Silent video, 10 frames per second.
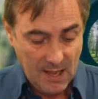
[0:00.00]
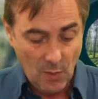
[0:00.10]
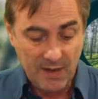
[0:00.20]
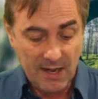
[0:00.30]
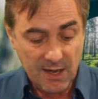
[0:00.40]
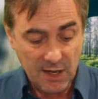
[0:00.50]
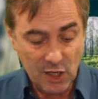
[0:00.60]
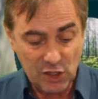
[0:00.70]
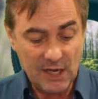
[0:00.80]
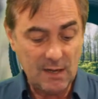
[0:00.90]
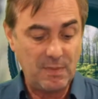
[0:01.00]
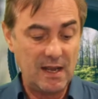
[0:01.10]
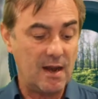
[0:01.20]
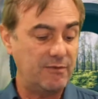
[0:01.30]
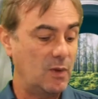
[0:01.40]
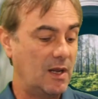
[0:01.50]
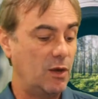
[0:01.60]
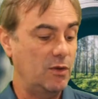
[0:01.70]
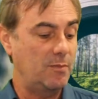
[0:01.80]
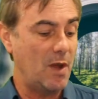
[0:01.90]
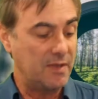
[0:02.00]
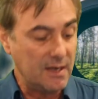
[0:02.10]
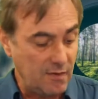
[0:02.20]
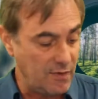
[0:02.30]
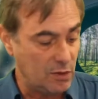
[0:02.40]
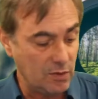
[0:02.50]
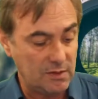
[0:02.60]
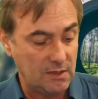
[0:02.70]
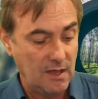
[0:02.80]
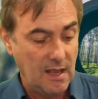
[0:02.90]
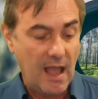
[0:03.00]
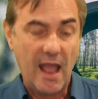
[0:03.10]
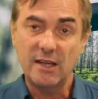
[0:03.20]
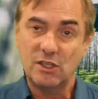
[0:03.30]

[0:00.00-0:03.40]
We need an agenda big enough to include both individuals and